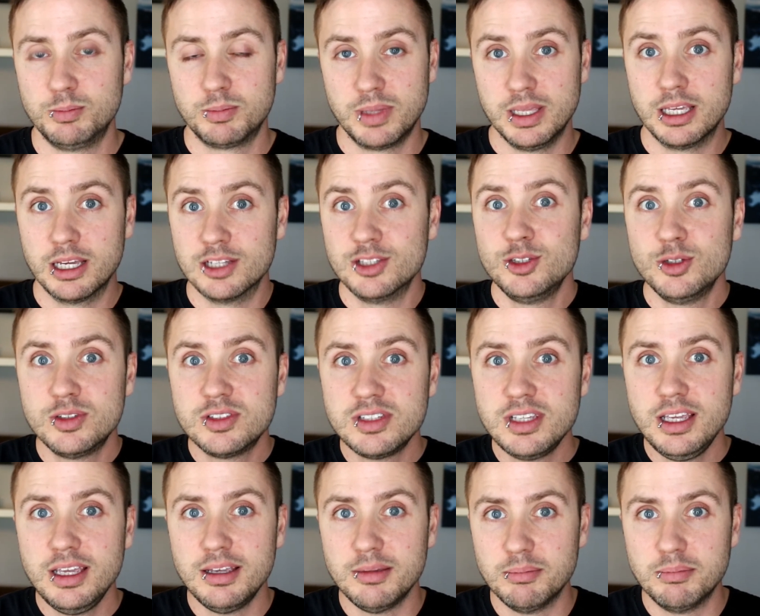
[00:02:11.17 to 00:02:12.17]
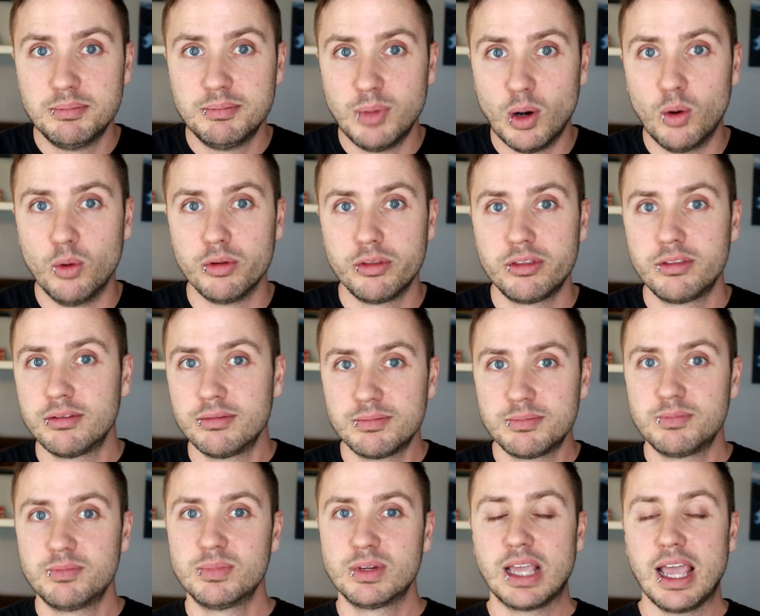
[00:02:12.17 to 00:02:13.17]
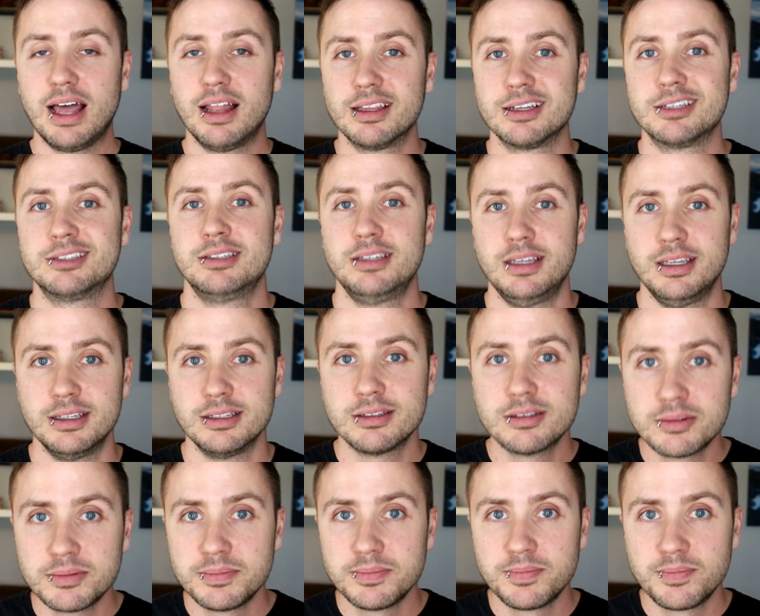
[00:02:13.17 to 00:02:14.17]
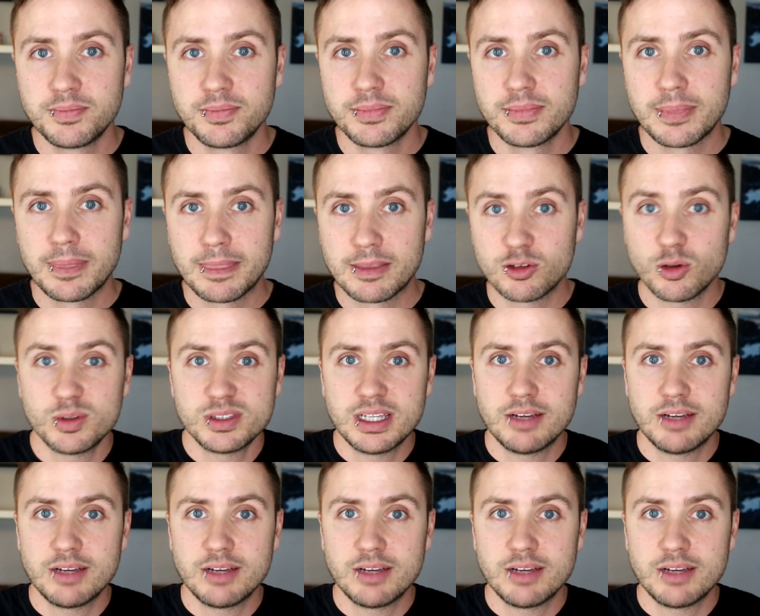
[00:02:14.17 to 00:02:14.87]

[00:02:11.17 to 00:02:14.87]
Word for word: because you'd see both galaxies. So it's